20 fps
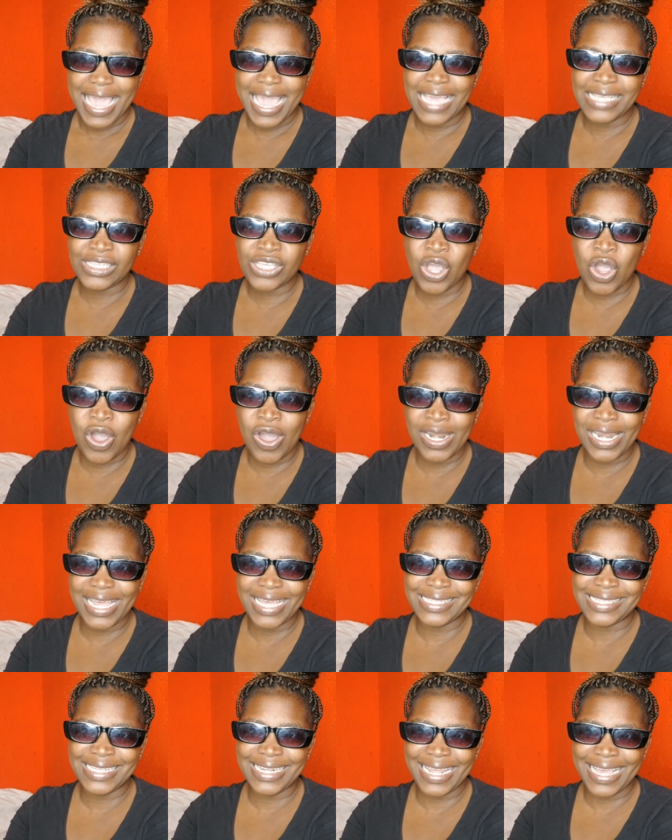As hard
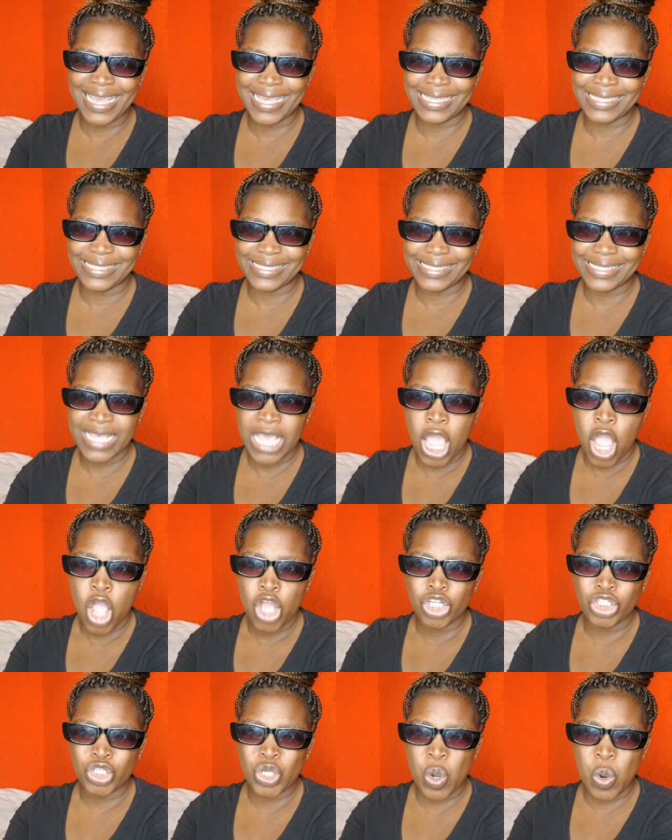as it is,
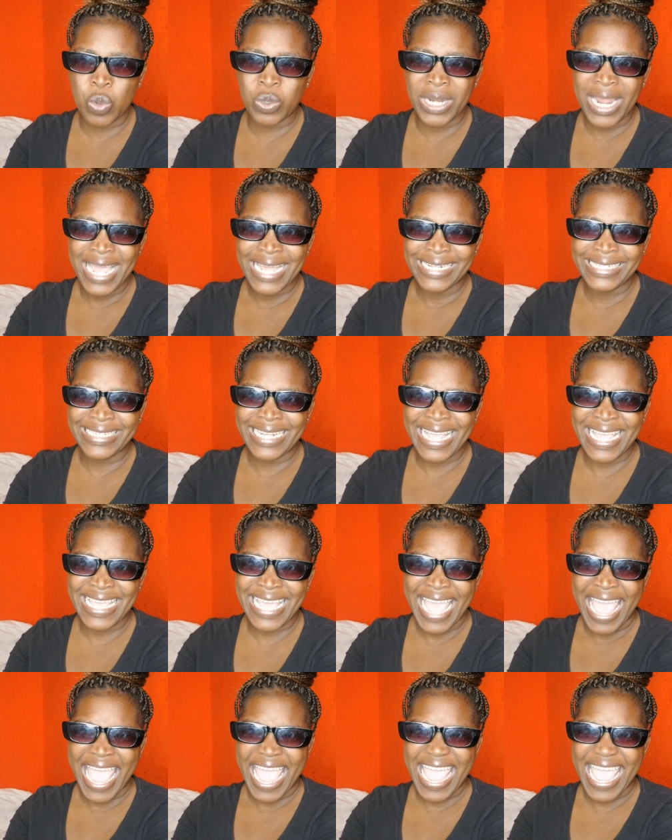don't take
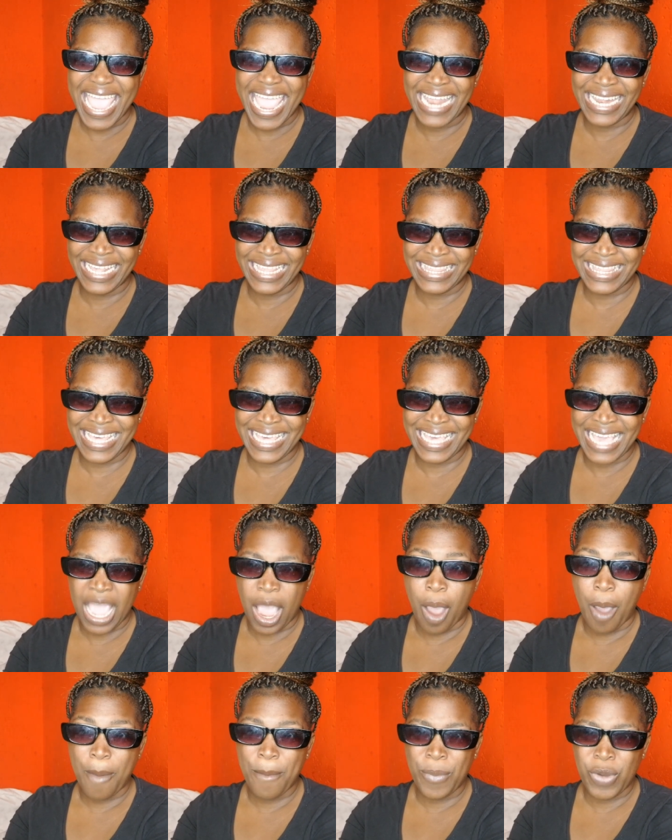anything
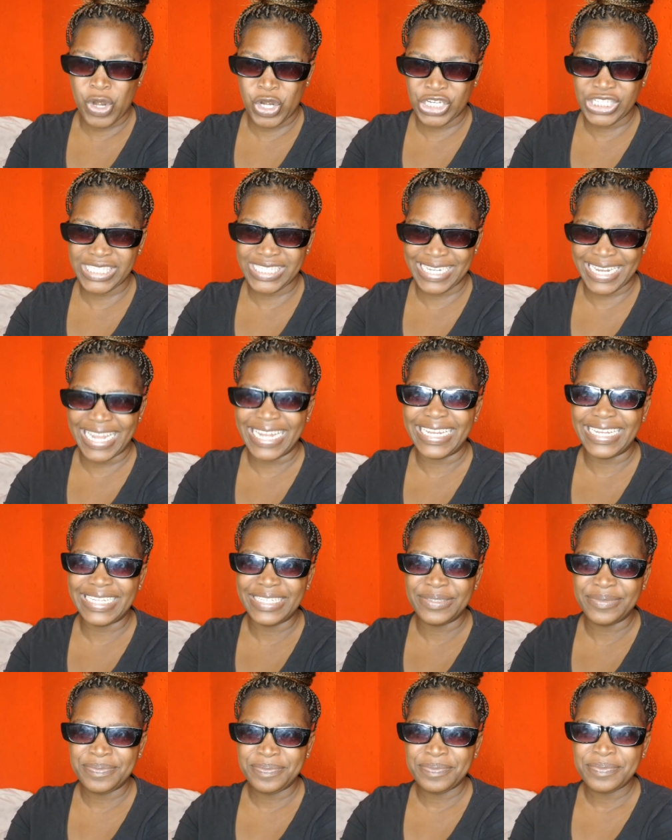personally.